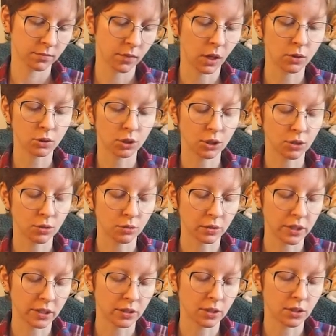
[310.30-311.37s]
Oh, she knew
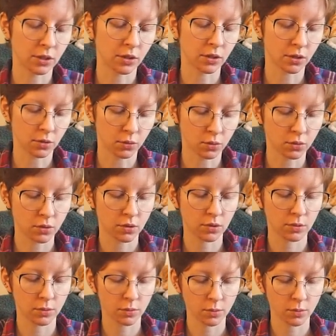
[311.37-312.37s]
Langston Hughes.